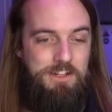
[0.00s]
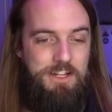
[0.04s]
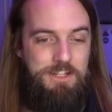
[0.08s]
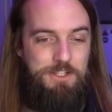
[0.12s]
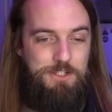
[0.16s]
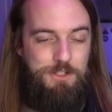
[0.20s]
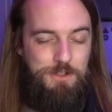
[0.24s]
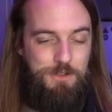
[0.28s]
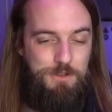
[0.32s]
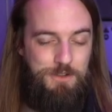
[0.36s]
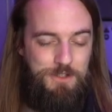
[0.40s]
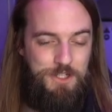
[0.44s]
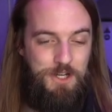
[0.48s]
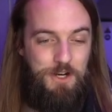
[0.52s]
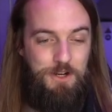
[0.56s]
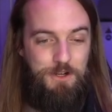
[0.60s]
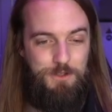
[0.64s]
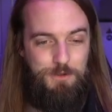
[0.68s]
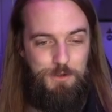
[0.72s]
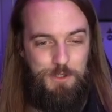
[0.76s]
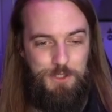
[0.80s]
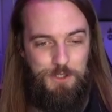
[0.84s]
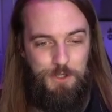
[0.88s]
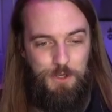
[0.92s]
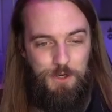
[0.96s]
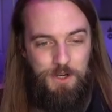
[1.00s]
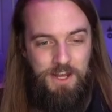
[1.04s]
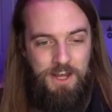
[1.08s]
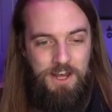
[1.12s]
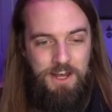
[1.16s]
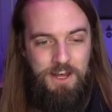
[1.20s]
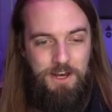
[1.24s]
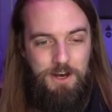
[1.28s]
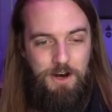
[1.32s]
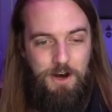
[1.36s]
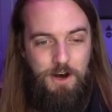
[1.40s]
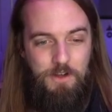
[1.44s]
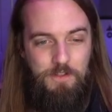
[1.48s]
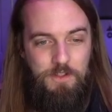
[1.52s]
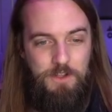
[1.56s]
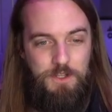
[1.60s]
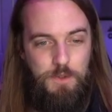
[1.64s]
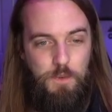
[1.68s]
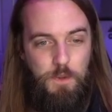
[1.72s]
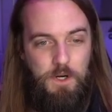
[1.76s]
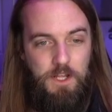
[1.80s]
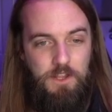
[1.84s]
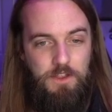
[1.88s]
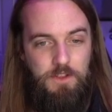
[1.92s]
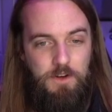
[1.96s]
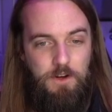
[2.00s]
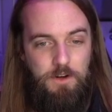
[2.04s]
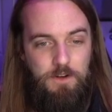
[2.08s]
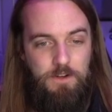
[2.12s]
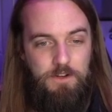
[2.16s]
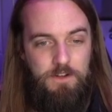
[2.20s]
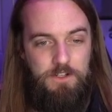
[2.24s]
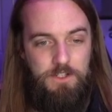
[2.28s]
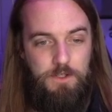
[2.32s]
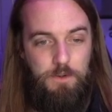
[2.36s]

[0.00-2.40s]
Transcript: That's a tongue twister on the 23rd.